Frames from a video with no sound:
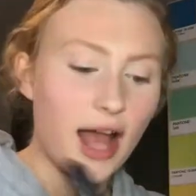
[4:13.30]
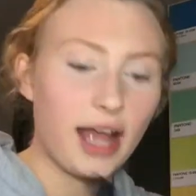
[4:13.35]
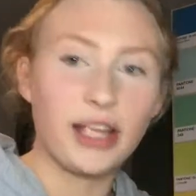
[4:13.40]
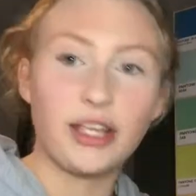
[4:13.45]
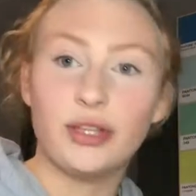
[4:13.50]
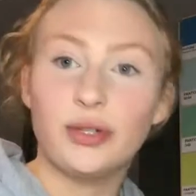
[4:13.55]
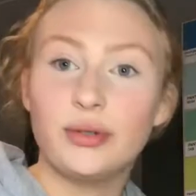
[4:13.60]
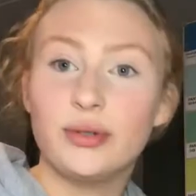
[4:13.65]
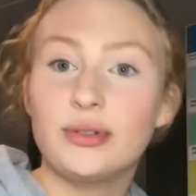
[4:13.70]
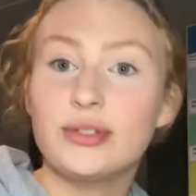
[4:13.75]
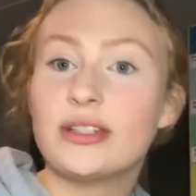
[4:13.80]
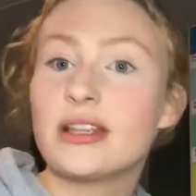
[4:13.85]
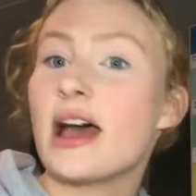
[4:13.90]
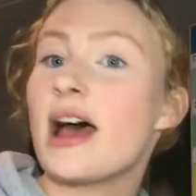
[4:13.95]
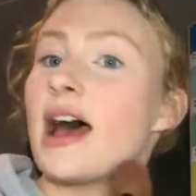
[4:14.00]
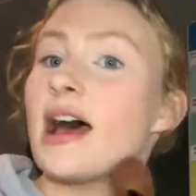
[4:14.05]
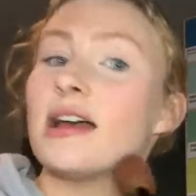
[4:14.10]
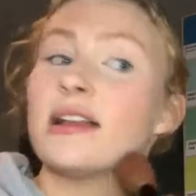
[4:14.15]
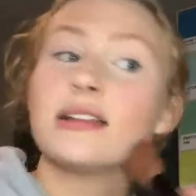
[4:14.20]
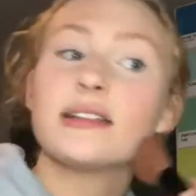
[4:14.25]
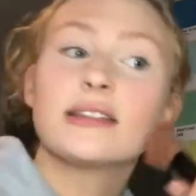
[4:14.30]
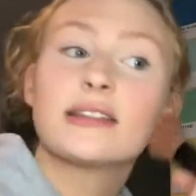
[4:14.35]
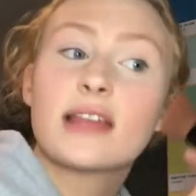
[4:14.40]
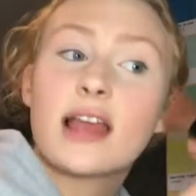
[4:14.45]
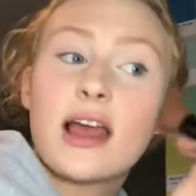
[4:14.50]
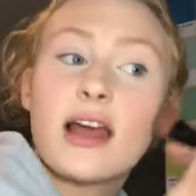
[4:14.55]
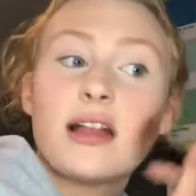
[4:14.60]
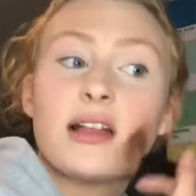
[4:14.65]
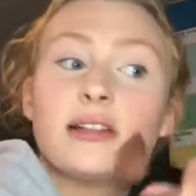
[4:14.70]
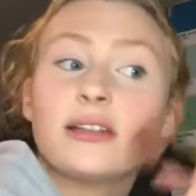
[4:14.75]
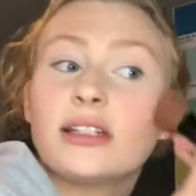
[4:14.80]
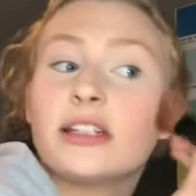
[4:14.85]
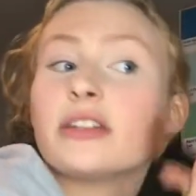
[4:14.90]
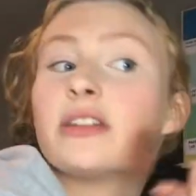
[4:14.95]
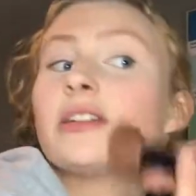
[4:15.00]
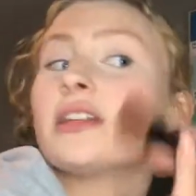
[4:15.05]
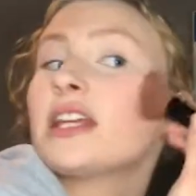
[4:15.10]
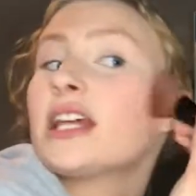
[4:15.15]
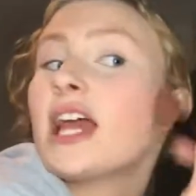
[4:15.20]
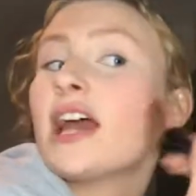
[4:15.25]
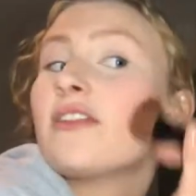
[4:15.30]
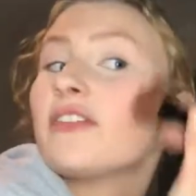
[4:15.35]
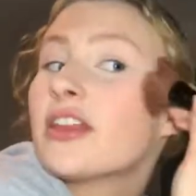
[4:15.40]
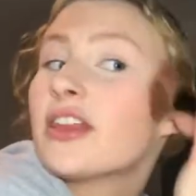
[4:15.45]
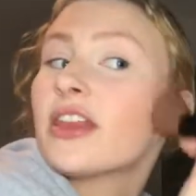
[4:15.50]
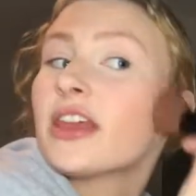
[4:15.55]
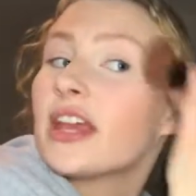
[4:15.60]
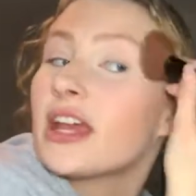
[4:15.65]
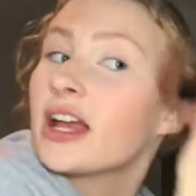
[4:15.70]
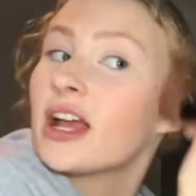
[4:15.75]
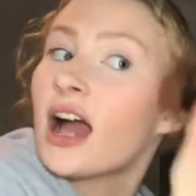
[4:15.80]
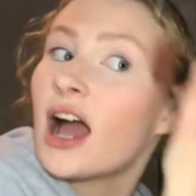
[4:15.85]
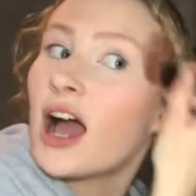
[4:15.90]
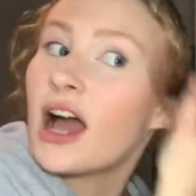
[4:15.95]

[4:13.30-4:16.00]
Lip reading: I use as literally everything.